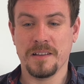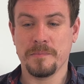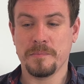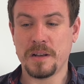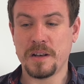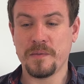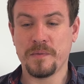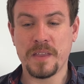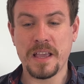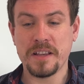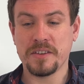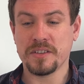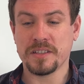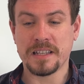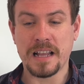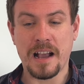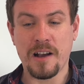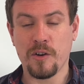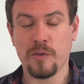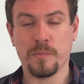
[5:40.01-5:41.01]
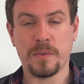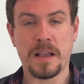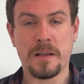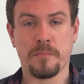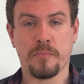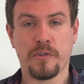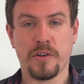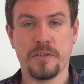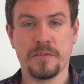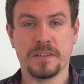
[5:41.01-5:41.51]
but if they just help that
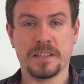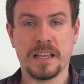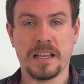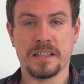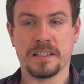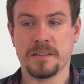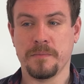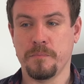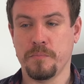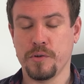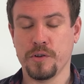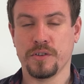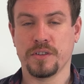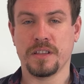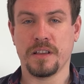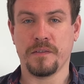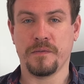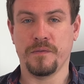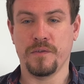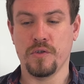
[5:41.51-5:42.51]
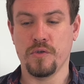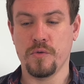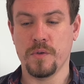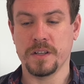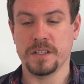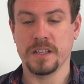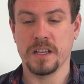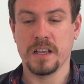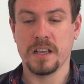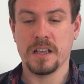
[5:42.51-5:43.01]
process and push that
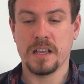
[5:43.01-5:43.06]
forward